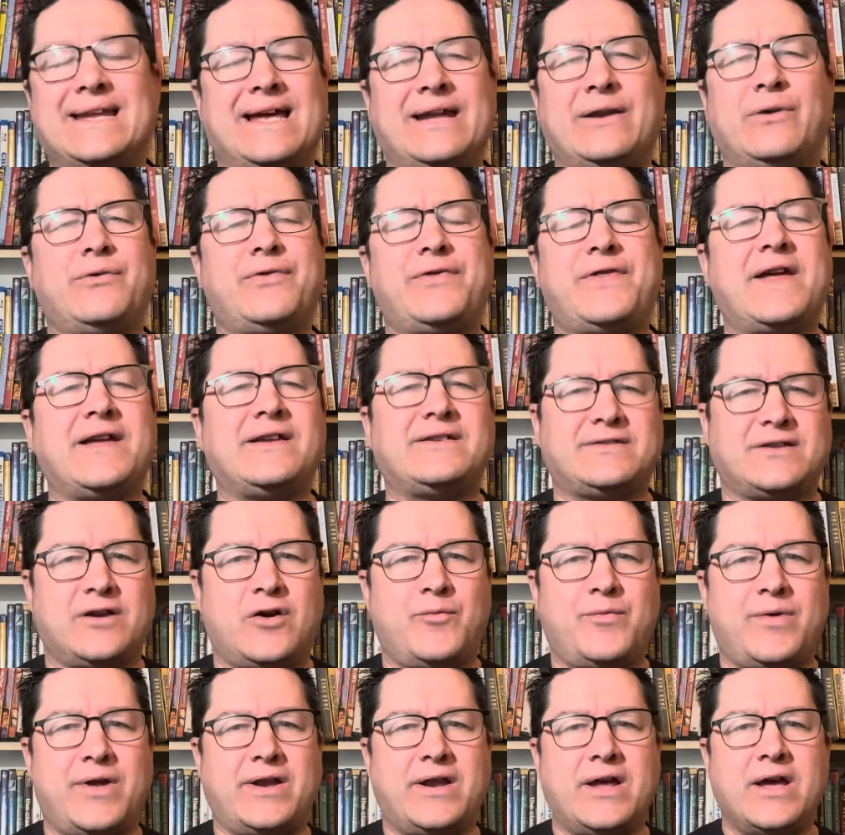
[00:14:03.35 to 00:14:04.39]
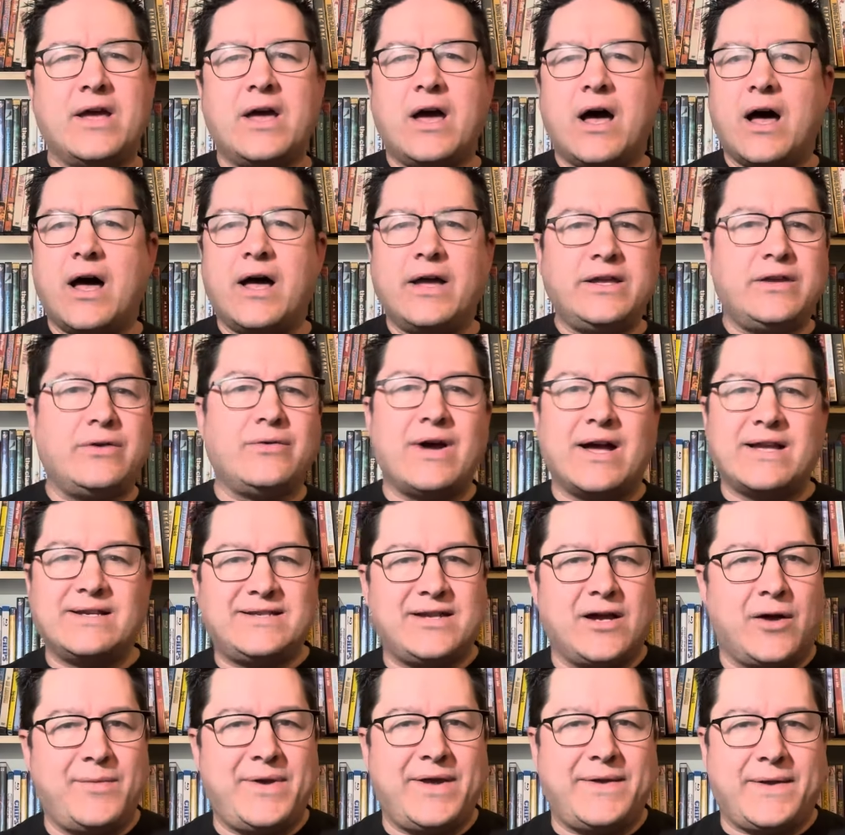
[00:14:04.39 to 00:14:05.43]
I don't think so, but you guys
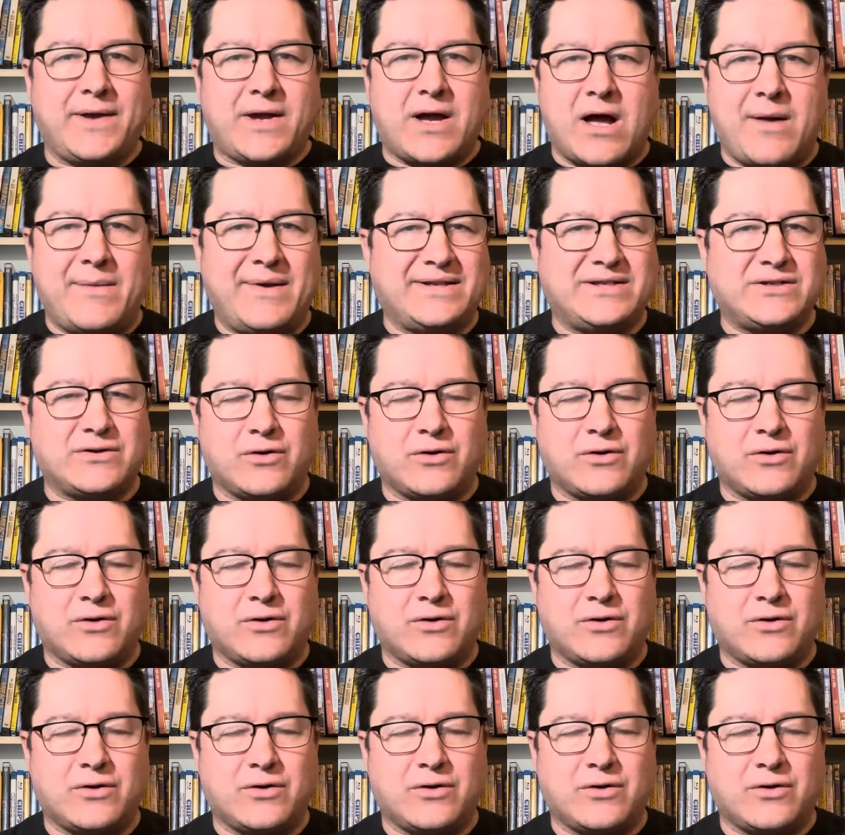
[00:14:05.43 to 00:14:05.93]
tell me in the comments.